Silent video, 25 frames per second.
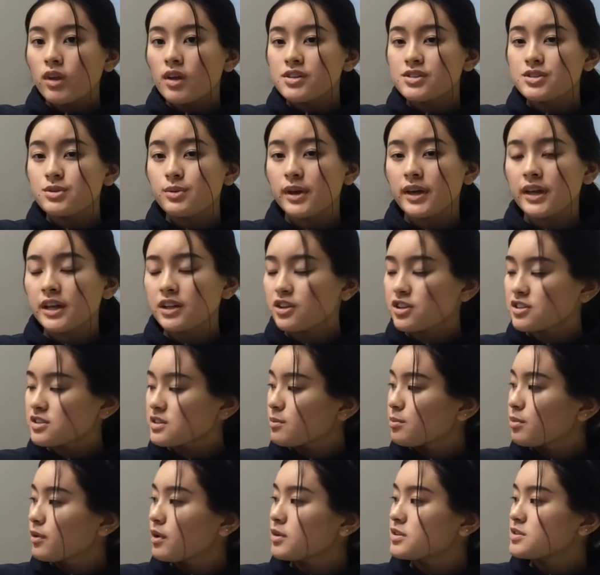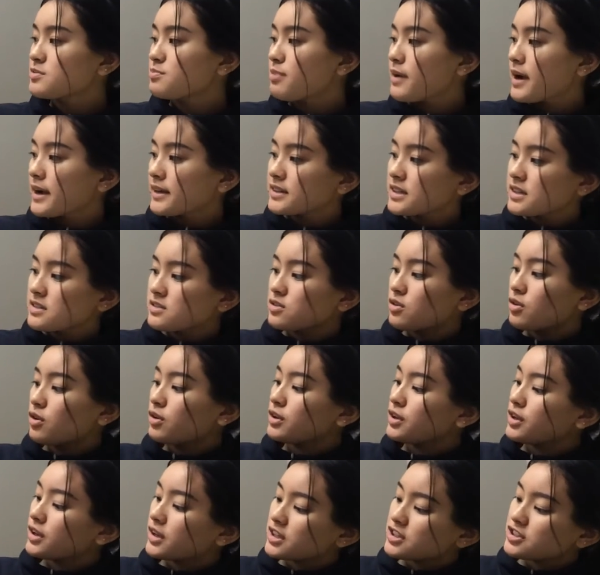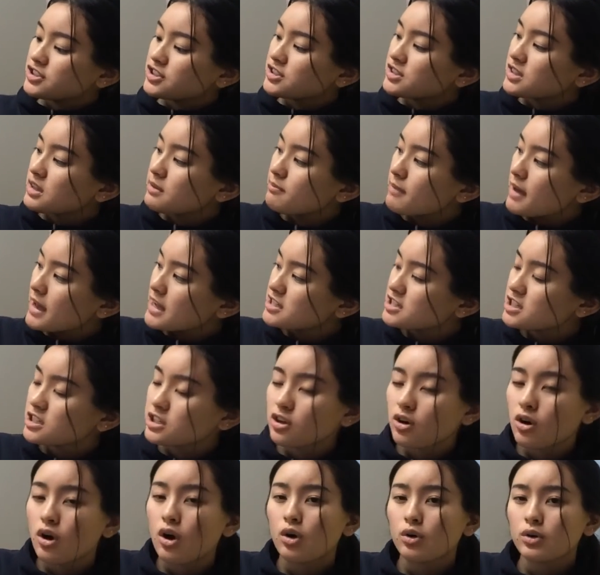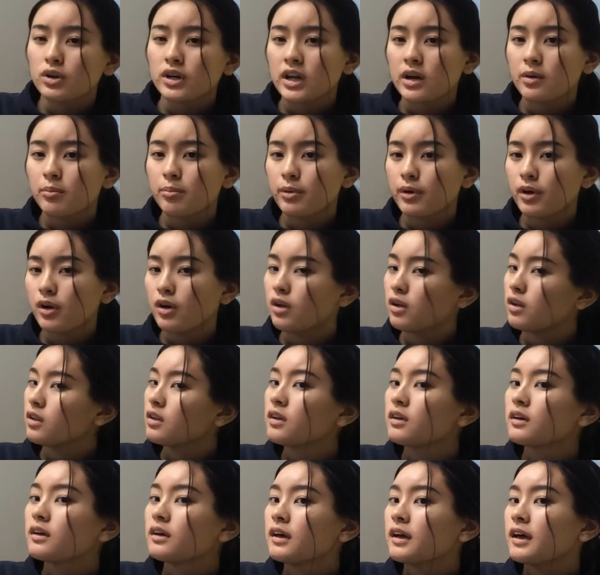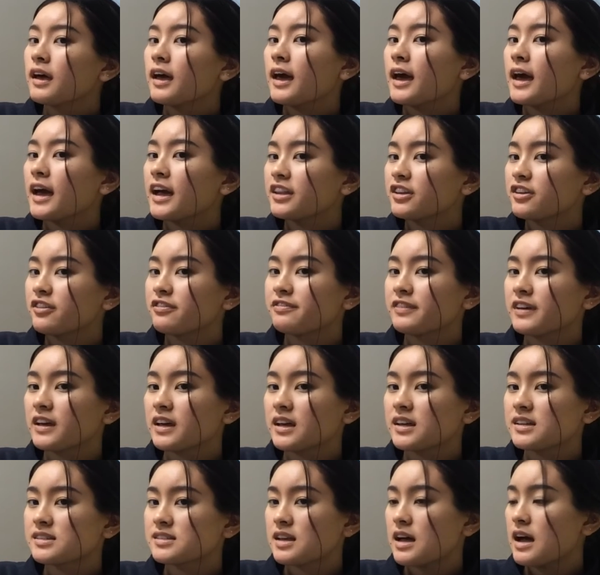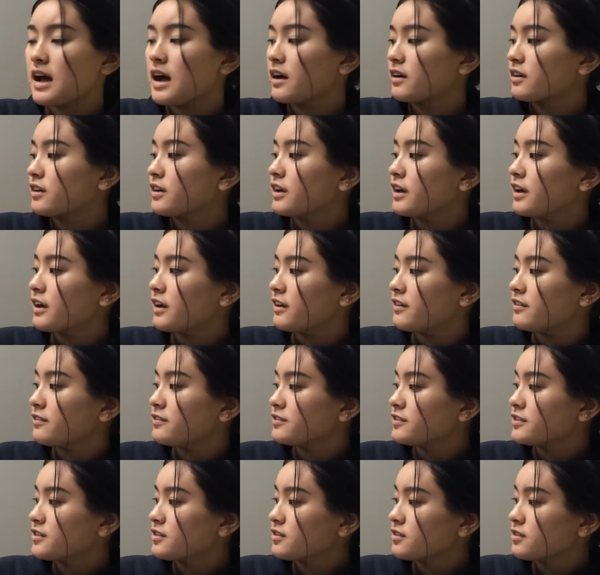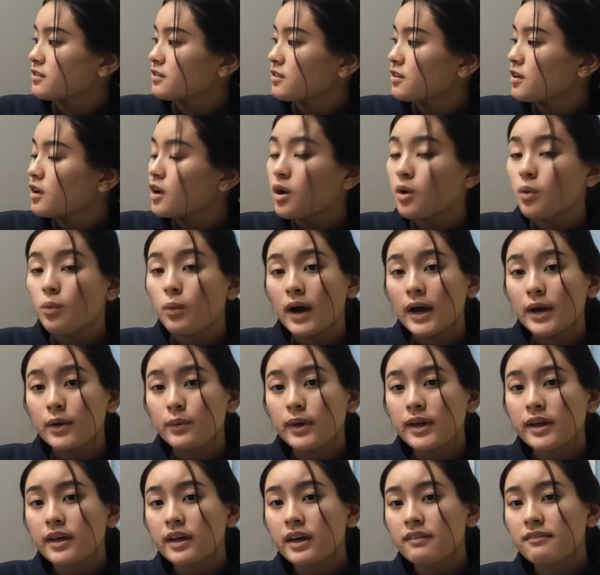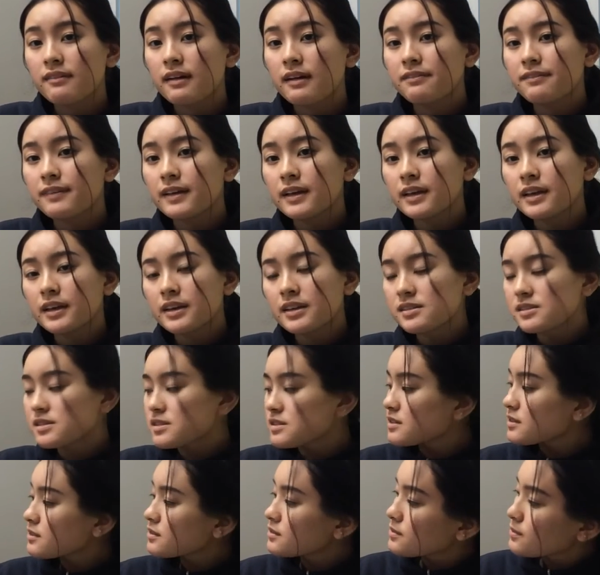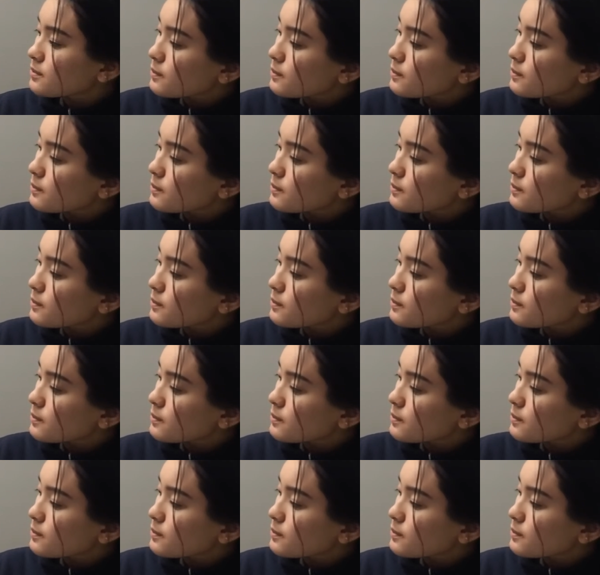So we can use a ball to practice, or you can just imagine you're holding a ball and your fingers are curved. Why do we curve our fingers?